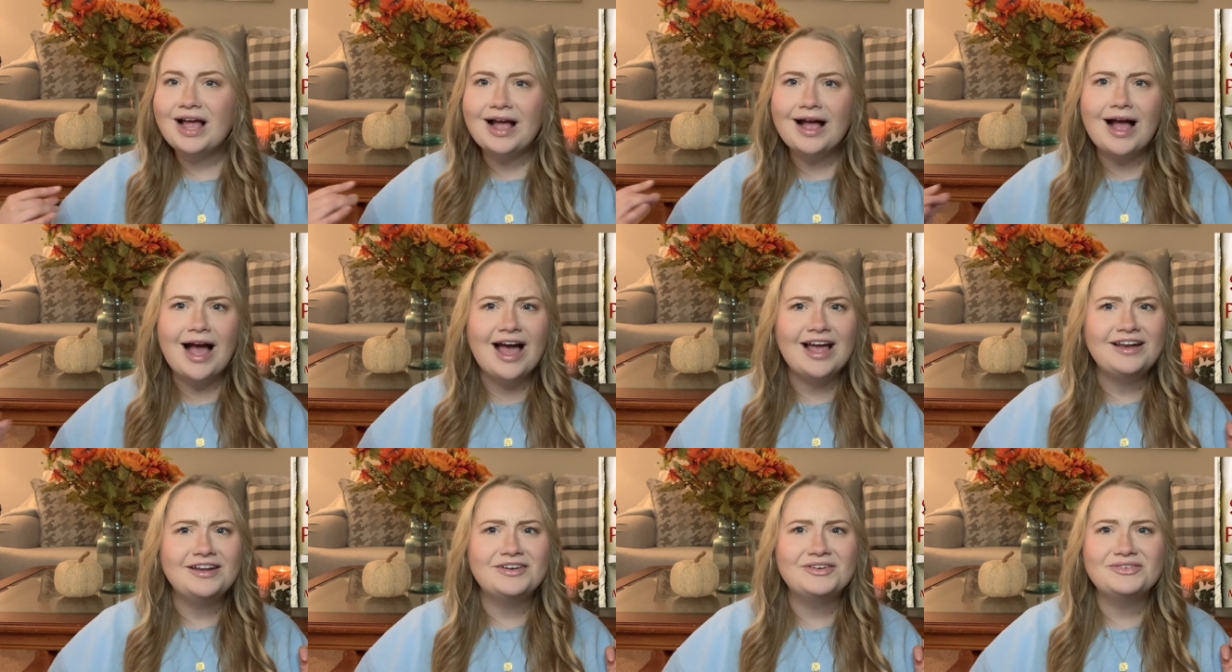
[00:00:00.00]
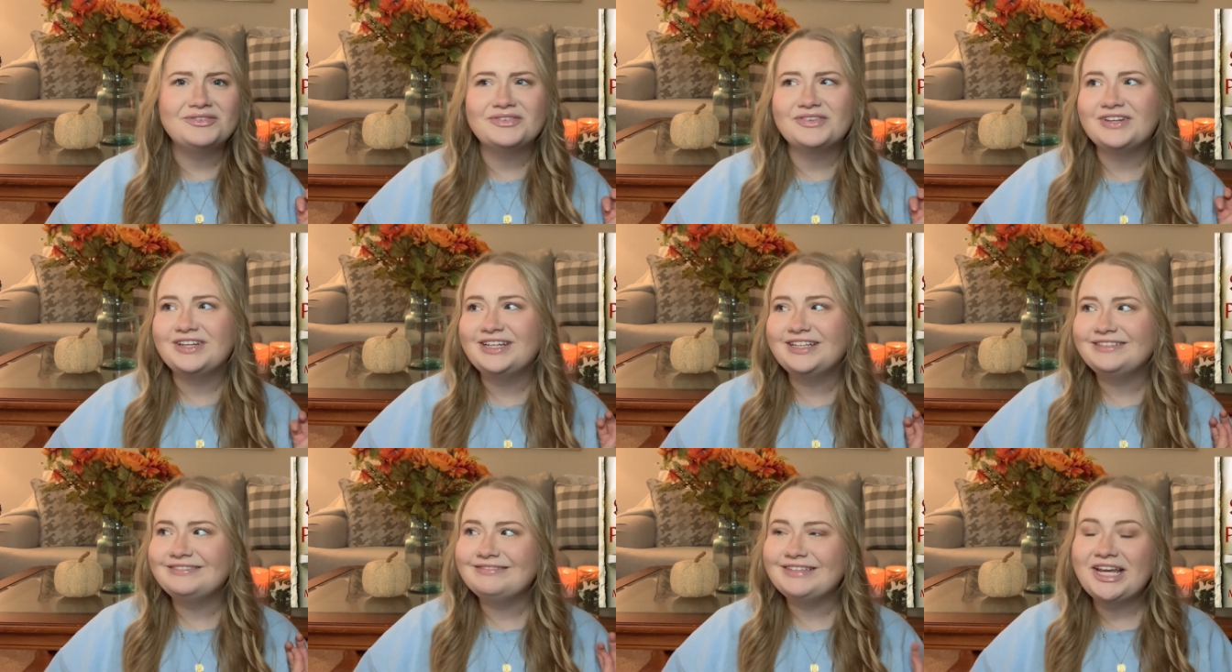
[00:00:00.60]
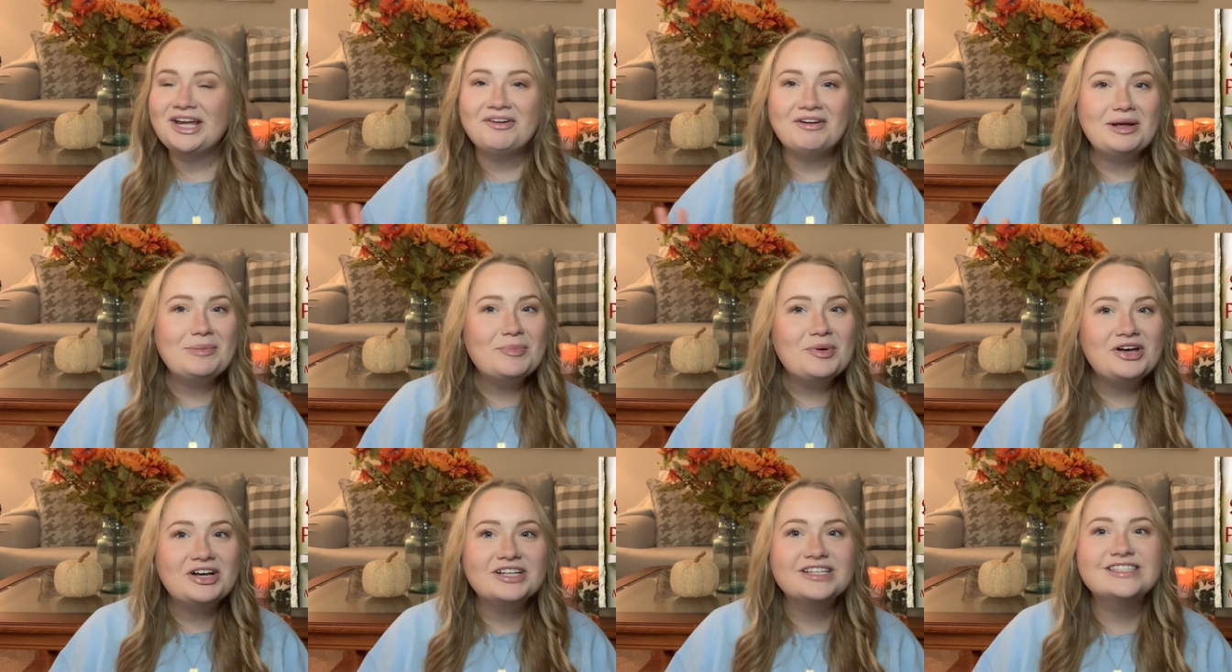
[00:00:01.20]
kind of eerie
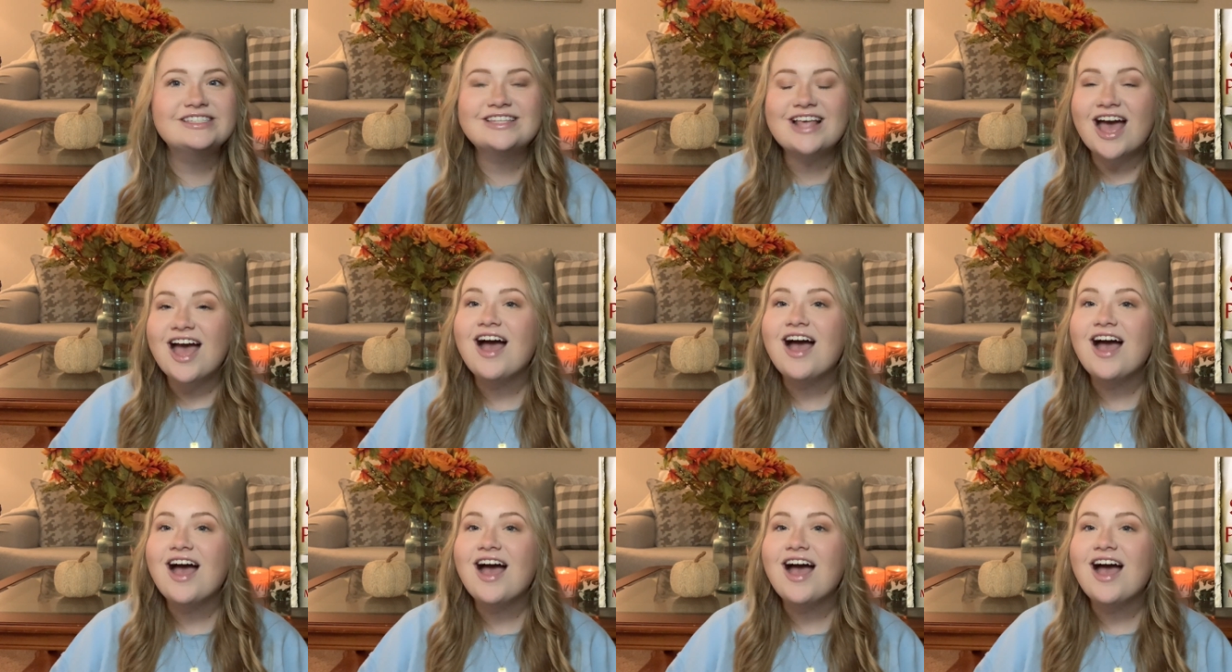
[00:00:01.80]
books,